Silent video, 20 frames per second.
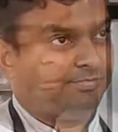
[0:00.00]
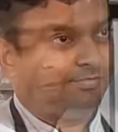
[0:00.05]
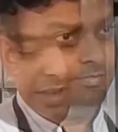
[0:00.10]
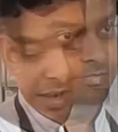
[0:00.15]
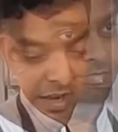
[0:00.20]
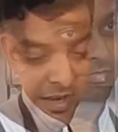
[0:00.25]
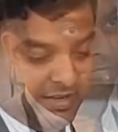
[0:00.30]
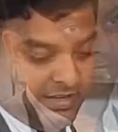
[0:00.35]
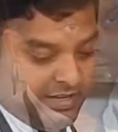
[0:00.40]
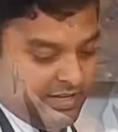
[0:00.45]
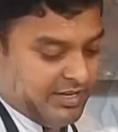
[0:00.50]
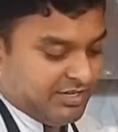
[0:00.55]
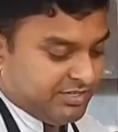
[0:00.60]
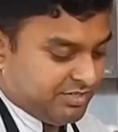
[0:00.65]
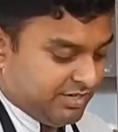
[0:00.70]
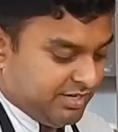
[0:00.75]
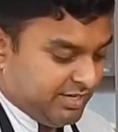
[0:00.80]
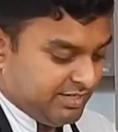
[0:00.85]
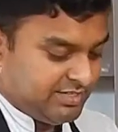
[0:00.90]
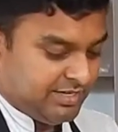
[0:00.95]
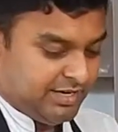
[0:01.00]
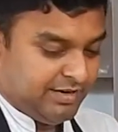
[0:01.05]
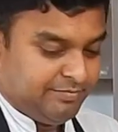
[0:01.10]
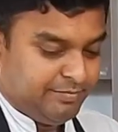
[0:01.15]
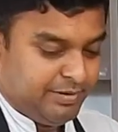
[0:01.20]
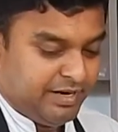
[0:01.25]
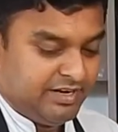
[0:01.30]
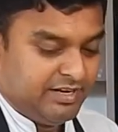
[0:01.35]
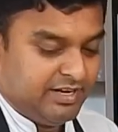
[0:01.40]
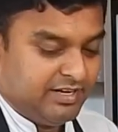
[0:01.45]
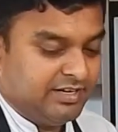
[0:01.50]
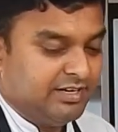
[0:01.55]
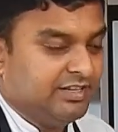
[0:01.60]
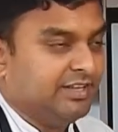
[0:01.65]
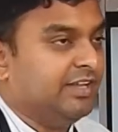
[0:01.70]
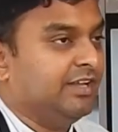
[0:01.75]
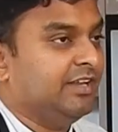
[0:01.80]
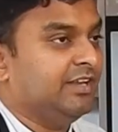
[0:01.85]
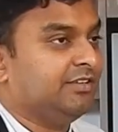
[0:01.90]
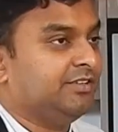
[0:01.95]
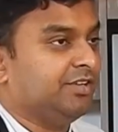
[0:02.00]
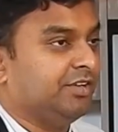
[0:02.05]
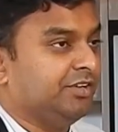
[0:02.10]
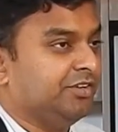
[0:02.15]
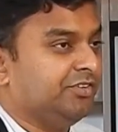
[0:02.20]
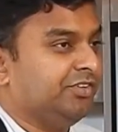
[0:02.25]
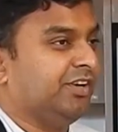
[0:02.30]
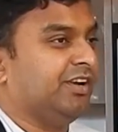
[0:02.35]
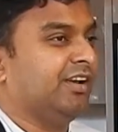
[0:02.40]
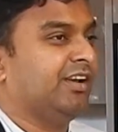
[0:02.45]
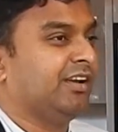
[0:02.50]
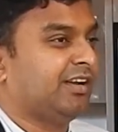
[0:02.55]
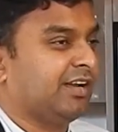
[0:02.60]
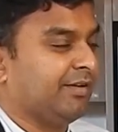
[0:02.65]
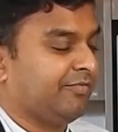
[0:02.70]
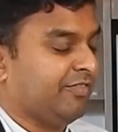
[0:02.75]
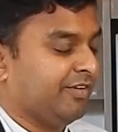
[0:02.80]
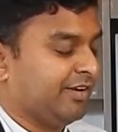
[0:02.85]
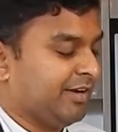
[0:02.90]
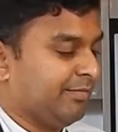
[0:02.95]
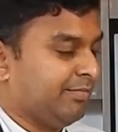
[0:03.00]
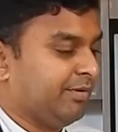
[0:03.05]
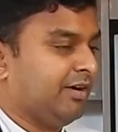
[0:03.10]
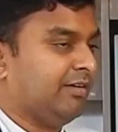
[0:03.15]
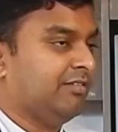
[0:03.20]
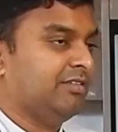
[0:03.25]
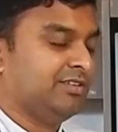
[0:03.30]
Okay, so guys, I've marinated the tandoori chicken. I kept for a couple of